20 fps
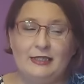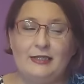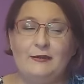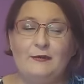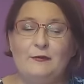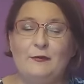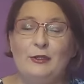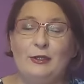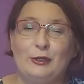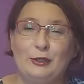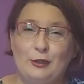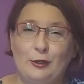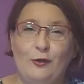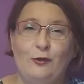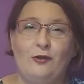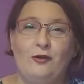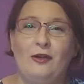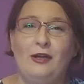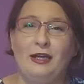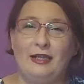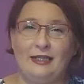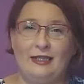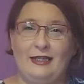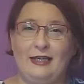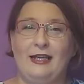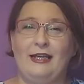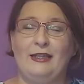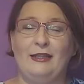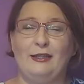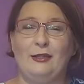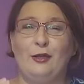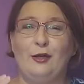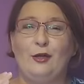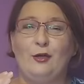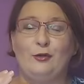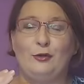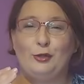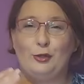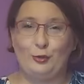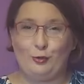even though I cut
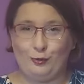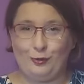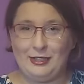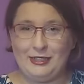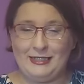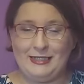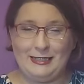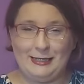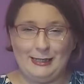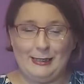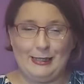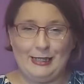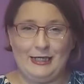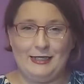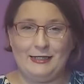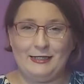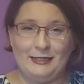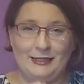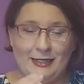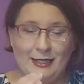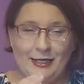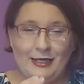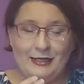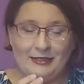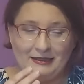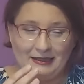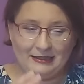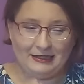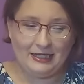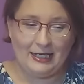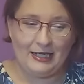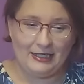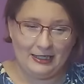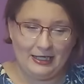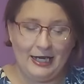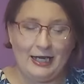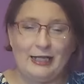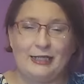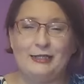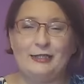on the tracing lines that I
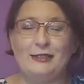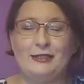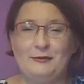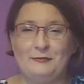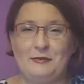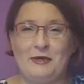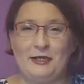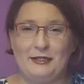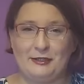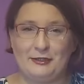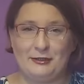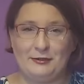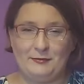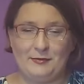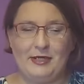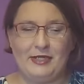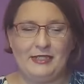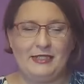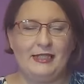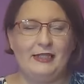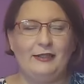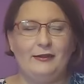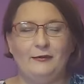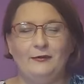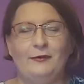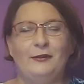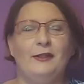actually marked myself.